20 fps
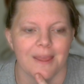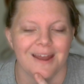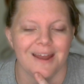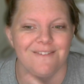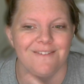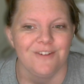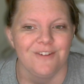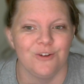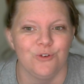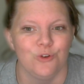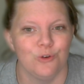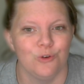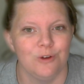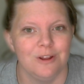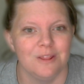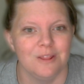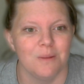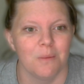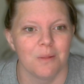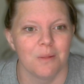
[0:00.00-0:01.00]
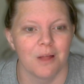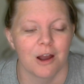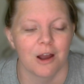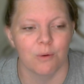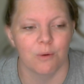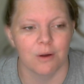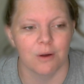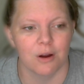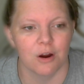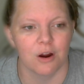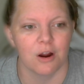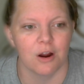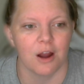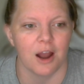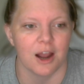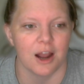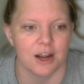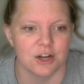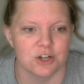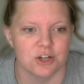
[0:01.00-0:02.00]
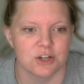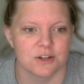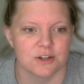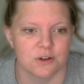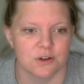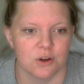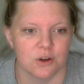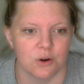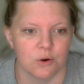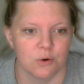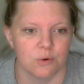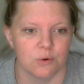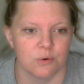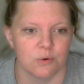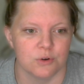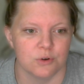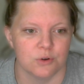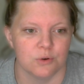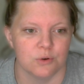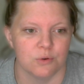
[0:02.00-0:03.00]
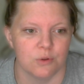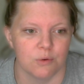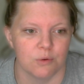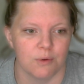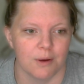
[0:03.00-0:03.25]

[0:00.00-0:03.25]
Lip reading: And if you do need them a lot quicker, I just go to the